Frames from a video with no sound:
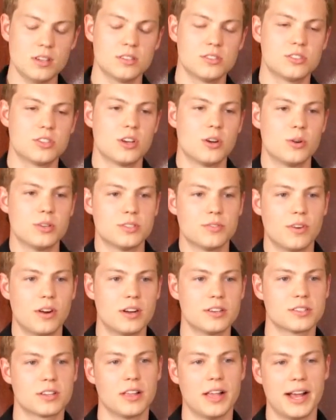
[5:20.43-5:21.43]
so as
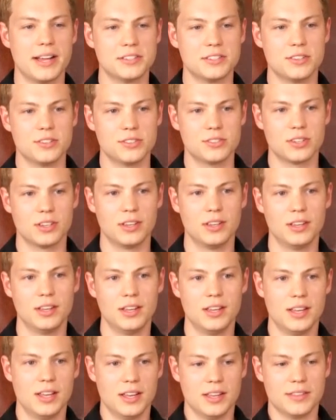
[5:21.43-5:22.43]
far as classes
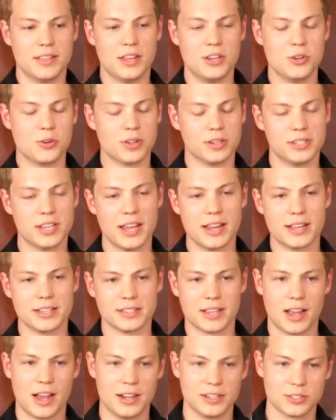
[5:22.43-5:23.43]
that you could take as
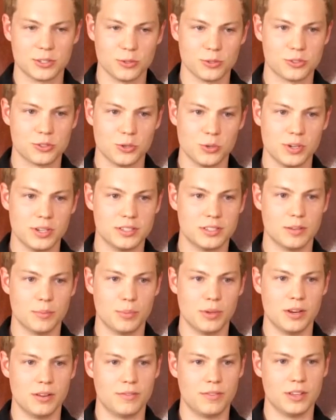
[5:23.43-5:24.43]
a high school student to
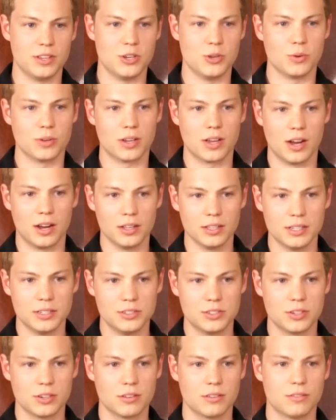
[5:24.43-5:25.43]
benefit you in
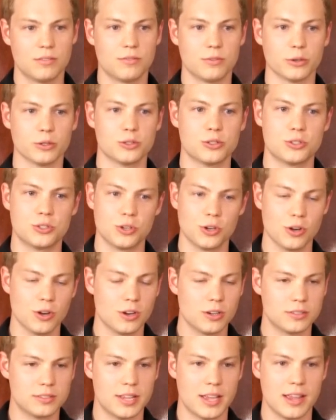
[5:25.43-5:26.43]
college, for
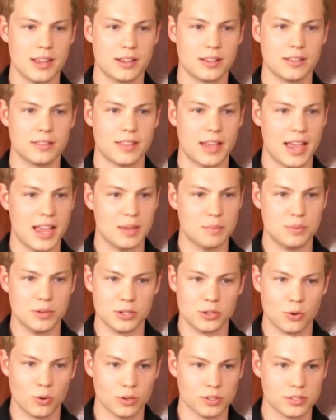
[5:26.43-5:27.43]
sure take the
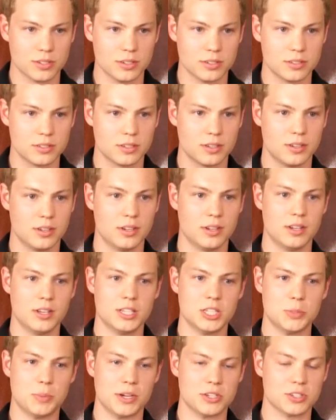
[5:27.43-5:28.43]
AP courses,
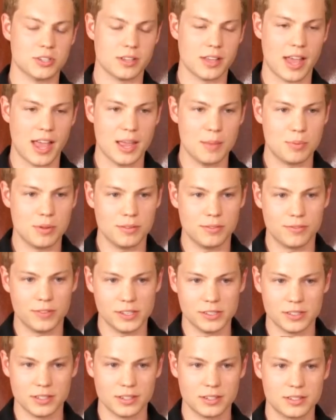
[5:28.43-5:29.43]
especially AP
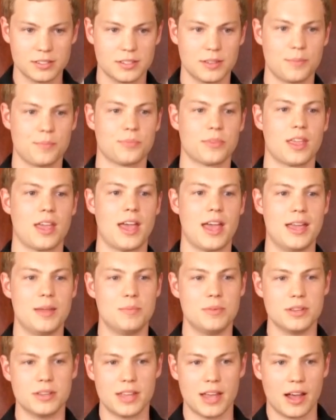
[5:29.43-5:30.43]
Physics,
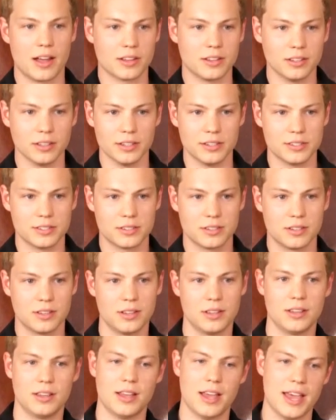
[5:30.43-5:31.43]
AP Calculus,
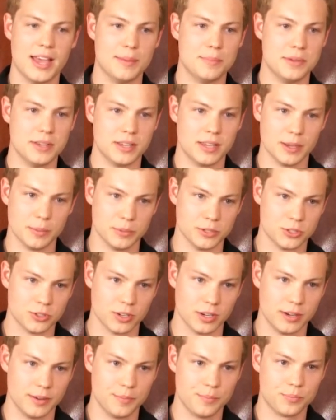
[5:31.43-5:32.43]
AP
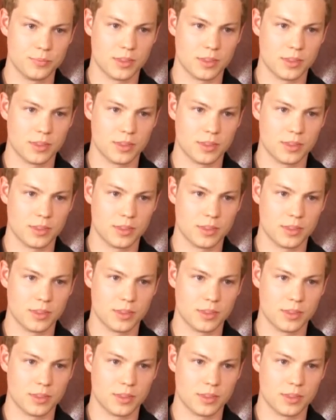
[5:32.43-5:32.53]
Chemistry,